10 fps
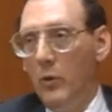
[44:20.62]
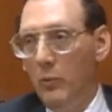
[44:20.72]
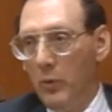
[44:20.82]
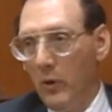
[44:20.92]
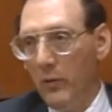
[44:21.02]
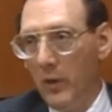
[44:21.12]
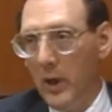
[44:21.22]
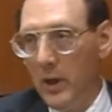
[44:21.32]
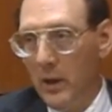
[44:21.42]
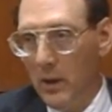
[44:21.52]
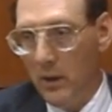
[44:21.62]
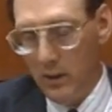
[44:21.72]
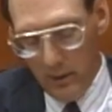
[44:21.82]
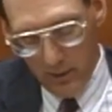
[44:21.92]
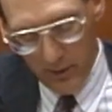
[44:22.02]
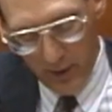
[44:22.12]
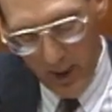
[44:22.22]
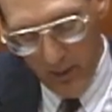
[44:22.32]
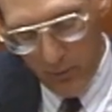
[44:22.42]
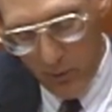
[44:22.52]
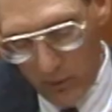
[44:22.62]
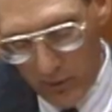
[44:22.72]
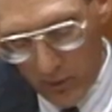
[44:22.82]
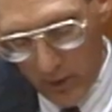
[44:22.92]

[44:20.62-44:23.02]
perforating stab wounds were